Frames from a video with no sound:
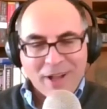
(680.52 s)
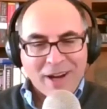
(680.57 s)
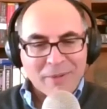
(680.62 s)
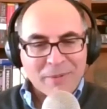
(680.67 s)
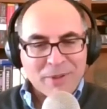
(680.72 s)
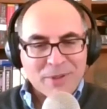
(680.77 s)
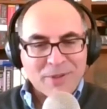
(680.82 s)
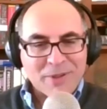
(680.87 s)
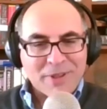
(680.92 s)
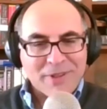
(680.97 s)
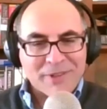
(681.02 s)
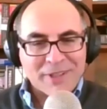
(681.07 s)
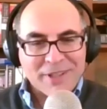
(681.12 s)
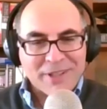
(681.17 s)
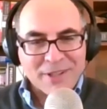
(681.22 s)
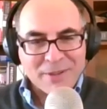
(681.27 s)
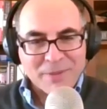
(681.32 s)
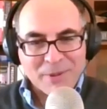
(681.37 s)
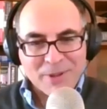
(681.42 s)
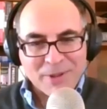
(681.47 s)
Harbor sort of a
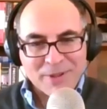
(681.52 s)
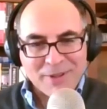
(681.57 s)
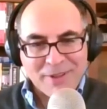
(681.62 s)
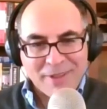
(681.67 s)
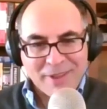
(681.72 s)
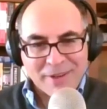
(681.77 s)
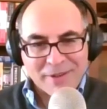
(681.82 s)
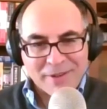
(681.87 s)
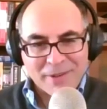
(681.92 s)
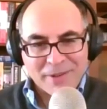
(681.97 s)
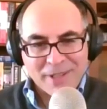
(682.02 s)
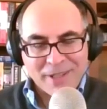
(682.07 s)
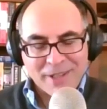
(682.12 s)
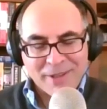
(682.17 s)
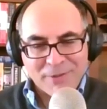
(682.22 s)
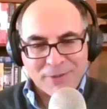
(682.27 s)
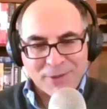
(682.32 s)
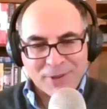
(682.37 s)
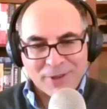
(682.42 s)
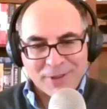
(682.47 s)
conspiracy theory
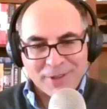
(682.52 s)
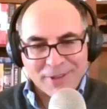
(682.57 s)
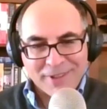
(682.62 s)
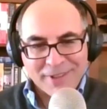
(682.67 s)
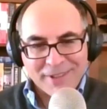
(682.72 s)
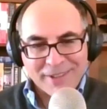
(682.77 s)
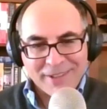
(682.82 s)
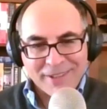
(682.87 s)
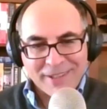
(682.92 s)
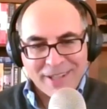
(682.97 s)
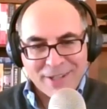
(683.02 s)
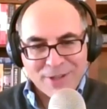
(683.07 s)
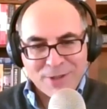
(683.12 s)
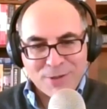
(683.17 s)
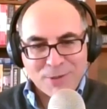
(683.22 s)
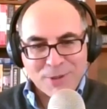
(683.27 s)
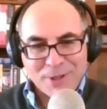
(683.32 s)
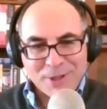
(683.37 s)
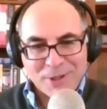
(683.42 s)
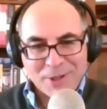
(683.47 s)
for
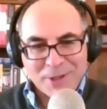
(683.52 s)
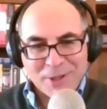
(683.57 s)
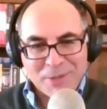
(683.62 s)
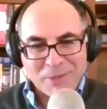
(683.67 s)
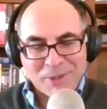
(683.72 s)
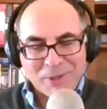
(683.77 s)
history nerds?